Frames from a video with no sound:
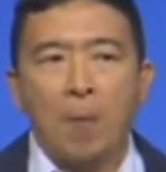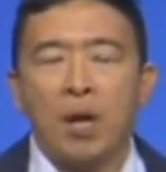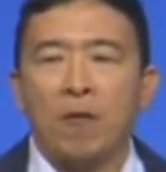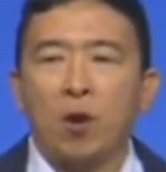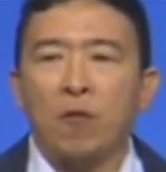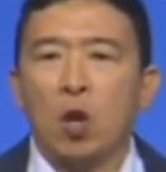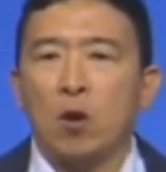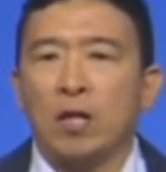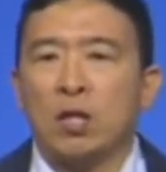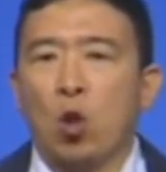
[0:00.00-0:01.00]
How many of you have
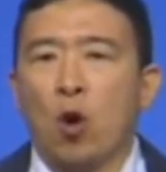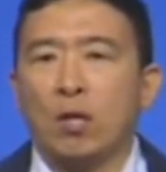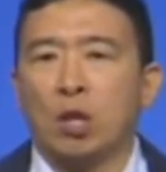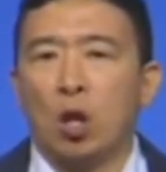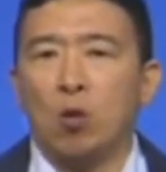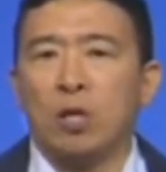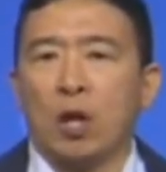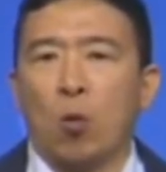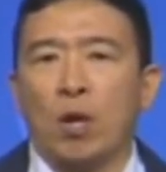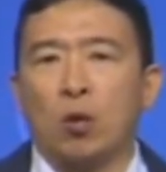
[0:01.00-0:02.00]
noticed stores
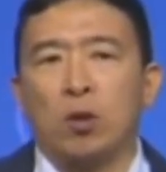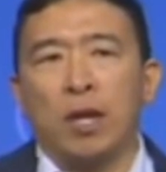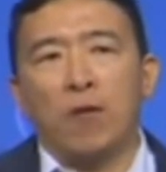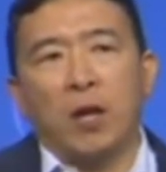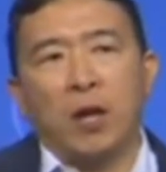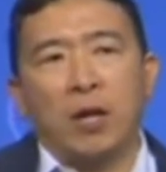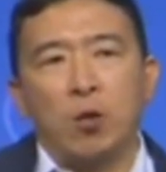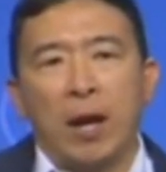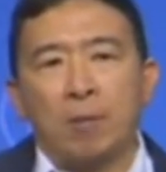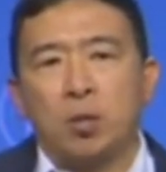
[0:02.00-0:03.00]
closing where you live here in
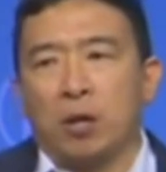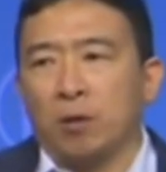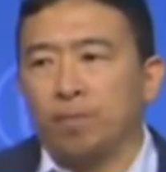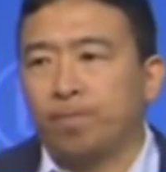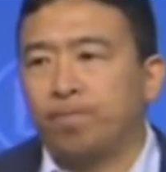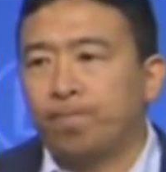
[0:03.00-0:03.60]
New Hampshire?